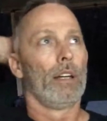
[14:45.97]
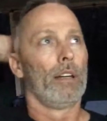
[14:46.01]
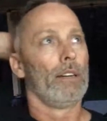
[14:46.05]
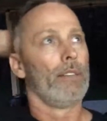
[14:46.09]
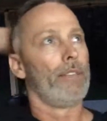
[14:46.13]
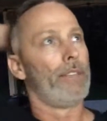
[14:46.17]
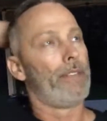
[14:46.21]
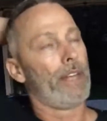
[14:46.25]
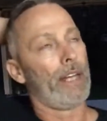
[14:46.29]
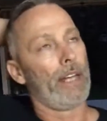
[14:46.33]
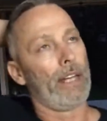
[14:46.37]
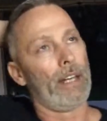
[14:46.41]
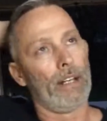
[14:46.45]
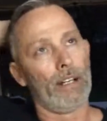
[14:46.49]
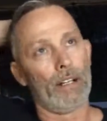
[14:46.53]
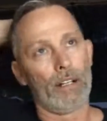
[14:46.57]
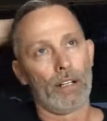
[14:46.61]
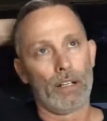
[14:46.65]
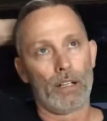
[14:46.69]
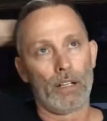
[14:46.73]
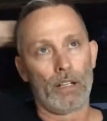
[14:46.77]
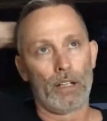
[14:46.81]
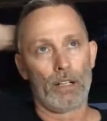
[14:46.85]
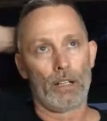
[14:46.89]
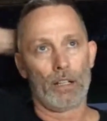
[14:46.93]

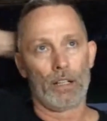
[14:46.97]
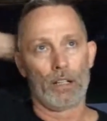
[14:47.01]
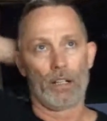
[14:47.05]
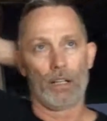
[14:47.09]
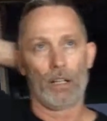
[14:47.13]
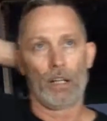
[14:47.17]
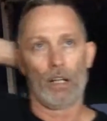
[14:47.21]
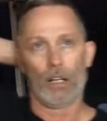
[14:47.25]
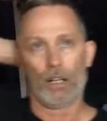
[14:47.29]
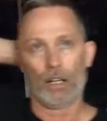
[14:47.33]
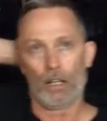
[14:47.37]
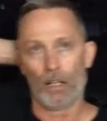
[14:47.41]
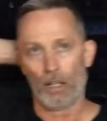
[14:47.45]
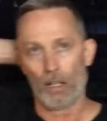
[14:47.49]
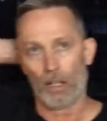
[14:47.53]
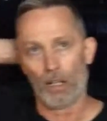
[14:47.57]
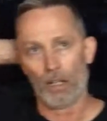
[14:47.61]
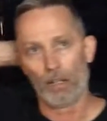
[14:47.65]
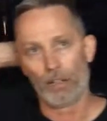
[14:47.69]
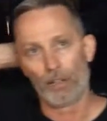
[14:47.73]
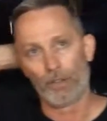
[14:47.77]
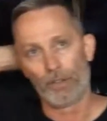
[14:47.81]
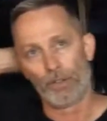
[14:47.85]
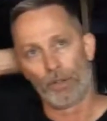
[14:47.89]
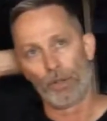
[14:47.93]
Then
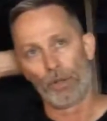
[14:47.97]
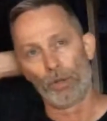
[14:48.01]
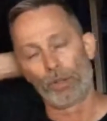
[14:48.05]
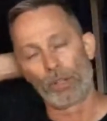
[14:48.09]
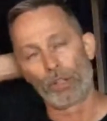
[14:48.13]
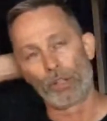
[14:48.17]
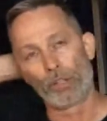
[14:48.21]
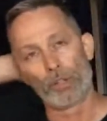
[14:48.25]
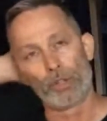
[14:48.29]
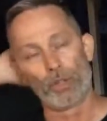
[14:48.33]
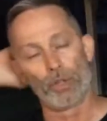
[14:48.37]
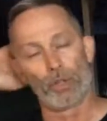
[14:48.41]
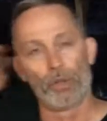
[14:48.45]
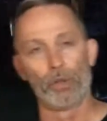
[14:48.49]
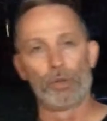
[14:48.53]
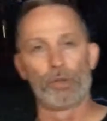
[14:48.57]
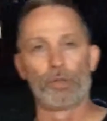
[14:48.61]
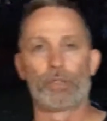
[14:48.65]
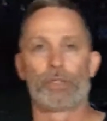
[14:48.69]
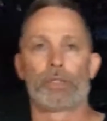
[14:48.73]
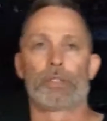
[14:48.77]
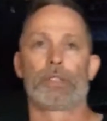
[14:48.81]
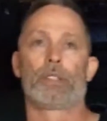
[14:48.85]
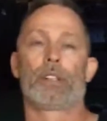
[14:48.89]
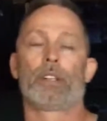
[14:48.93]
you could
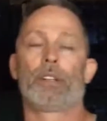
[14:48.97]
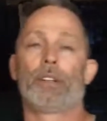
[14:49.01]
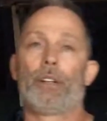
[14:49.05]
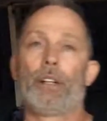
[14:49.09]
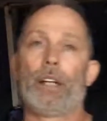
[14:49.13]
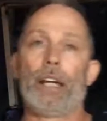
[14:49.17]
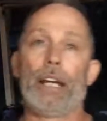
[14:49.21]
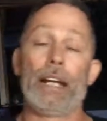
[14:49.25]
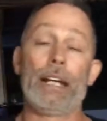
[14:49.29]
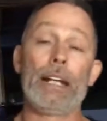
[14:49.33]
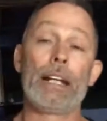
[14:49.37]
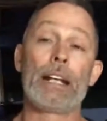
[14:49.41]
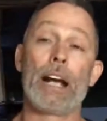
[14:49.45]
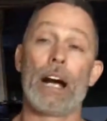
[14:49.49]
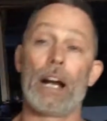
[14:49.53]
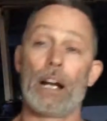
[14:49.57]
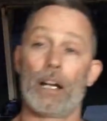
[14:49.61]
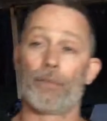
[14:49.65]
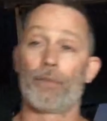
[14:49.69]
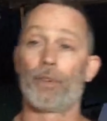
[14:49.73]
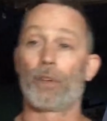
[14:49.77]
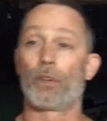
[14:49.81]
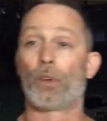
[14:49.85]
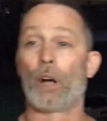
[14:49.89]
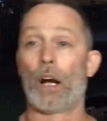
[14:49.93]
use any kind
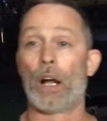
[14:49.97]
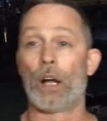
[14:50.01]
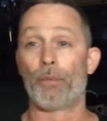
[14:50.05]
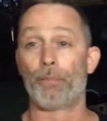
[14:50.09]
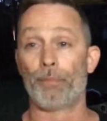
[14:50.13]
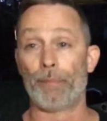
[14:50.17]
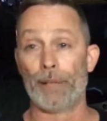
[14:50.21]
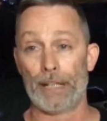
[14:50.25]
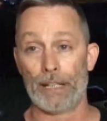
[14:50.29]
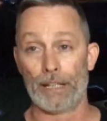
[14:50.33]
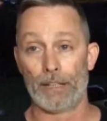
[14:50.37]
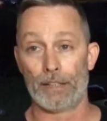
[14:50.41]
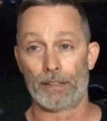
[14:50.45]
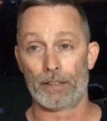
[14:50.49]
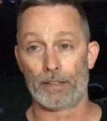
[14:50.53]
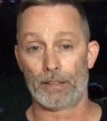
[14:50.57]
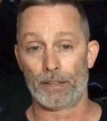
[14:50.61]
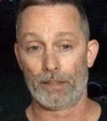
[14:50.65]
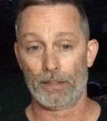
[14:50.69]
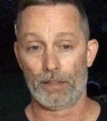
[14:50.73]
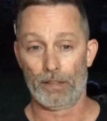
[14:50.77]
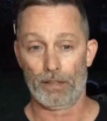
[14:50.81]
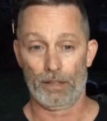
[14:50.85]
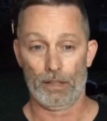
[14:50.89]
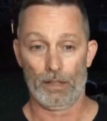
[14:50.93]
of a ground meat.
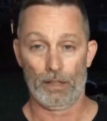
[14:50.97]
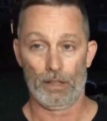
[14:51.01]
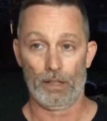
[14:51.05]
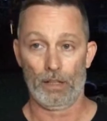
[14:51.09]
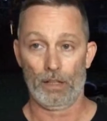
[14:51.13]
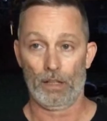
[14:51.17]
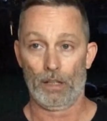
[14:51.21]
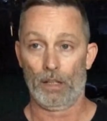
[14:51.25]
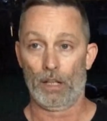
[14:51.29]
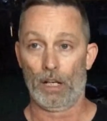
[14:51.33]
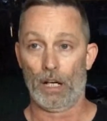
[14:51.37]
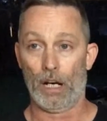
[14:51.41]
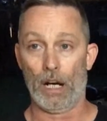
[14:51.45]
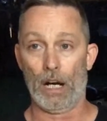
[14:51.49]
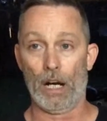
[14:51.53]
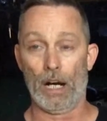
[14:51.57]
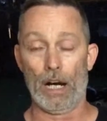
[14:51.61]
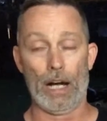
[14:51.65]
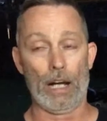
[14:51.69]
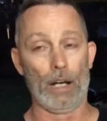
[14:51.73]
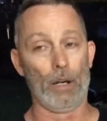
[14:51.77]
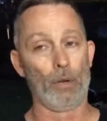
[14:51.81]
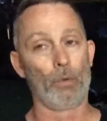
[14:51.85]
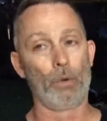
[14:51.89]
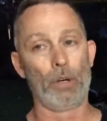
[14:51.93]

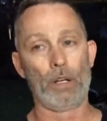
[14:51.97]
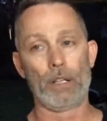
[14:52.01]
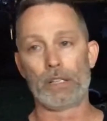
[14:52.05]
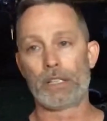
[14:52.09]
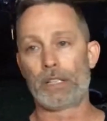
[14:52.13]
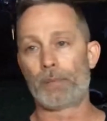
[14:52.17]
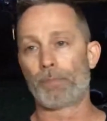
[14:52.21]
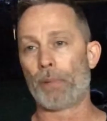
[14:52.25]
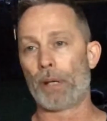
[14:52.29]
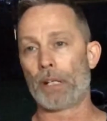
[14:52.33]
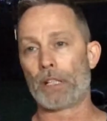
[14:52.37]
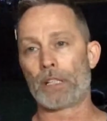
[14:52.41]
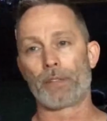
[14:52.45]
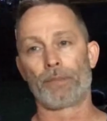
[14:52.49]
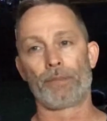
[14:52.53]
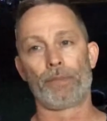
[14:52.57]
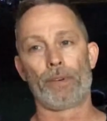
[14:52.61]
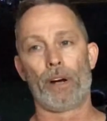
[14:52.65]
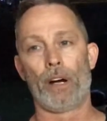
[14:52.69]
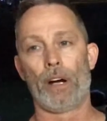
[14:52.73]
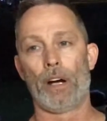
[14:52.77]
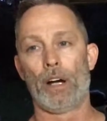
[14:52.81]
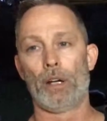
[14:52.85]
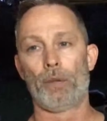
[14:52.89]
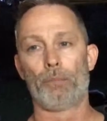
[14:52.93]
I don't want to
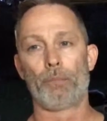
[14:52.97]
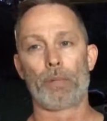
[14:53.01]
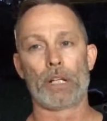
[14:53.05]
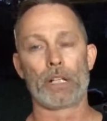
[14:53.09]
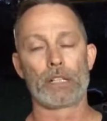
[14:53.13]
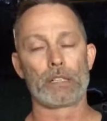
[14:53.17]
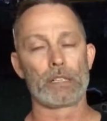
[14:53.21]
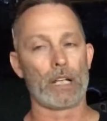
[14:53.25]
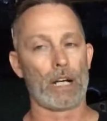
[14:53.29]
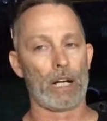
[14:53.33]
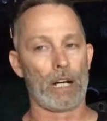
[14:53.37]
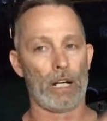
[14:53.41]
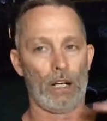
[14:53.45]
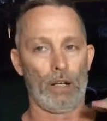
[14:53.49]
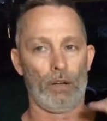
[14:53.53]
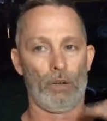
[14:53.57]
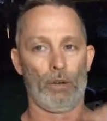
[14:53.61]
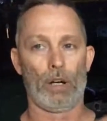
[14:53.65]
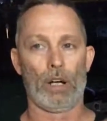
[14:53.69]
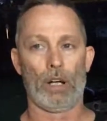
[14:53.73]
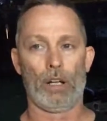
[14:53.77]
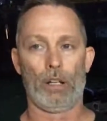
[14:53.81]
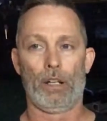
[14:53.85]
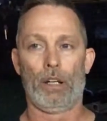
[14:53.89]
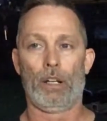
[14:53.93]
specify because I
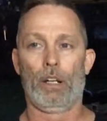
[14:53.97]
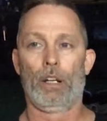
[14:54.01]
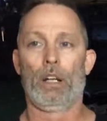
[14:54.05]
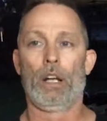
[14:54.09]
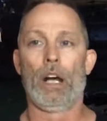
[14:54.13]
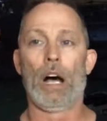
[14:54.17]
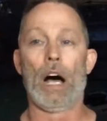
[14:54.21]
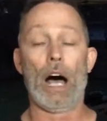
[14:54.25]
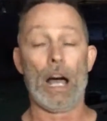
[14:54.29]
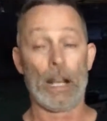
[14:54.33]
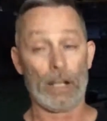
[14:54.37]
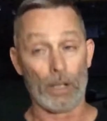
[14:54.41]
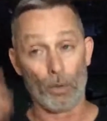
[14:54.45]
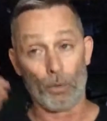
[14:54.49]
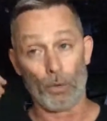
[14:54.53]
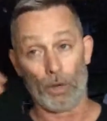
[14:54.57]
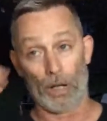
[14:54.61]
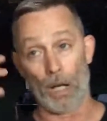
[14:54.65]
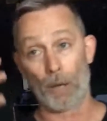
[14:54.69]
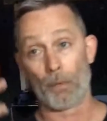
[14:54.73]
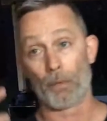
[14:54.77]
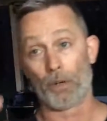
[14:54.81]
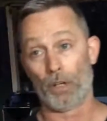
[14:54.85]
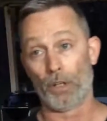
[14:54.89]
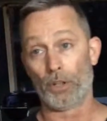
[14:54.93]
know what
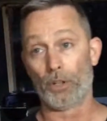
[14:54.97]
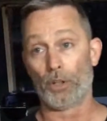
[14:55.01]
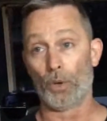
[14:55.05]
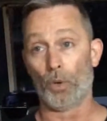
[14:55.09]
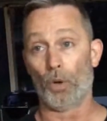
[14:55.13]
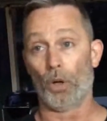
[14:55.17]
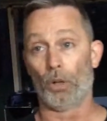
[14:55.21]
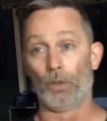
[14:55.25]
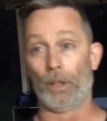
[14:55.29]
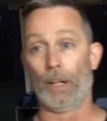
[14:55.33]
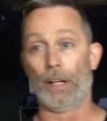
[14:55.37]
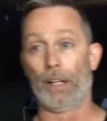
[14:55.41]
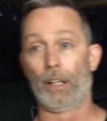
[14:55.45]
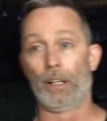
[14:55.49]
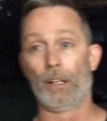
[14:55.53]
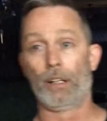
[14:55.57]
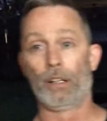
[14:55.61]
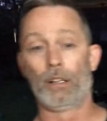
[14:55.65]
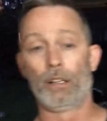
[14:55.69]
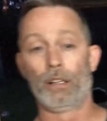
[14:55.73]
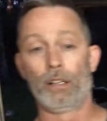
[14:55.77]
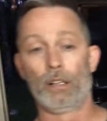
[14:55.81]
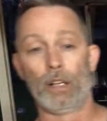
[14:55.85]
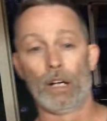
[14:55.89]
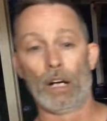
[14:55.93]
I'm going to do already.
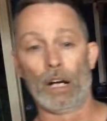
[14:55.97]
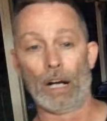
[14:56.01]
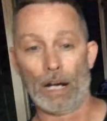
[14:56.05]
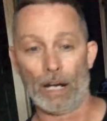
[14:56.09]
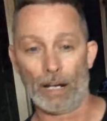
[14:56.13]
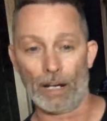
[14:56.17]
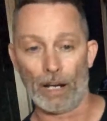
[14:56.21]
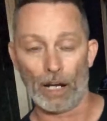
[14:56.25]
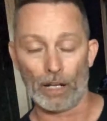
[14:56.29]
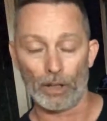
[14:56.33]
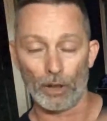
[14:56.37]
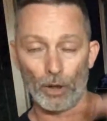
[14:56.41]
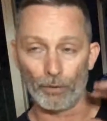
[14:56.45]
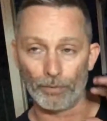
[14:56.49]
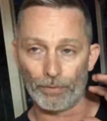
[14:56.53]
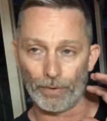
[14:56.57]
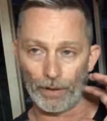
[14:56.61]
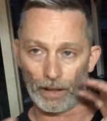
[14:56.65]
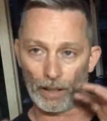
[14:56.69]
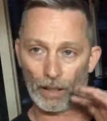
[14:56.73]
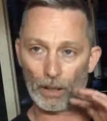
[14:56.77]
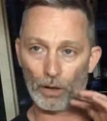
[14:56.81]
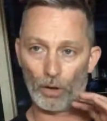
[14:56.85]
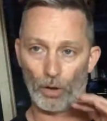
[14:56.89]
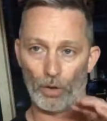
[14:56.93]
I know
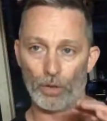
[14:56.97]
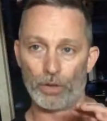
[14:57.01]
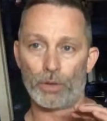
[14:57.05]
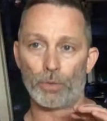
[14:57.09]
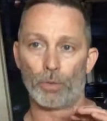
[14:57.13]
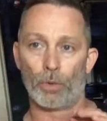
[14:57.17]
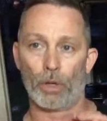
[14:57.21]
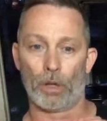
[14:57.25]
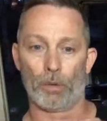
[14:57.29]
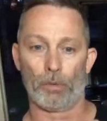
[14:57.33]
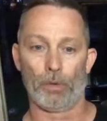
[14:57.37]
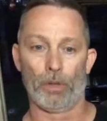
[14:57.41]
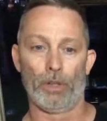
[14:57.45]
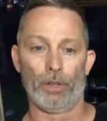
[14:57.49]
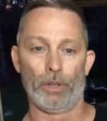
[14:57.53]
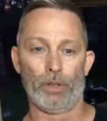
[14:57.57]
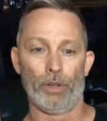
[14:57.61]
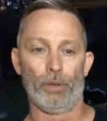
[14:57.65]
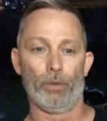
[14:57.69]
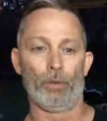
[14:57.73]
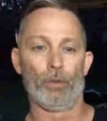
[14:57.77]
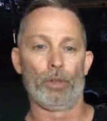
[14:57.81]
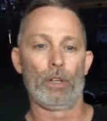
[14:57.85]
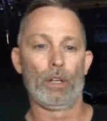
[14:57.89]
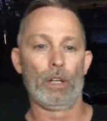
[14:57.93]
very close to what I'm going to
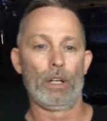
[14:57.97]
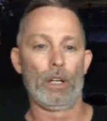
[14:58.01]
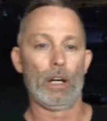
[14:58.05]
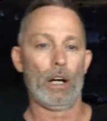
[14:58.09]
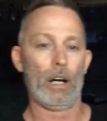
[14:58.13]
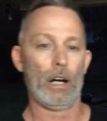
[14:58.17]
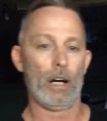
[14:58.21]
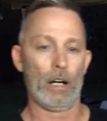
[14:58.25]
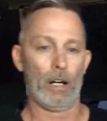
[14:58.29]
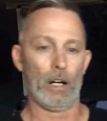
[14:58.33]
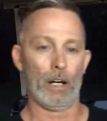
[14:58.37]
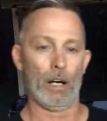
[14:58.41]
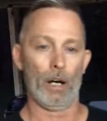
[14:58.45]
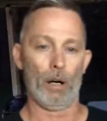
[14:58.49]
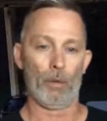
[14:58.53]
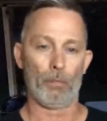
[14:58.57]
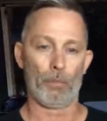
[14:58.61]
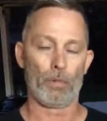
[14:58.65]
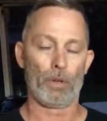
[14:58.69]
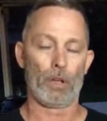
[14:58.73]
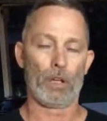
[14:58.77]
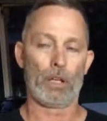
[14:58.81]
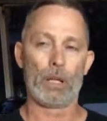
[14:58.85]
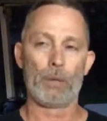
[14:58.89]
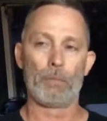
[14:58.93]
do. I'm
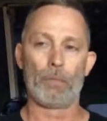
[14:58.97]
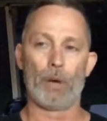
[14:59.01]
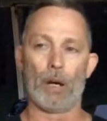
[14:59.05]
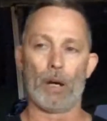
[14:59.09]
going to keep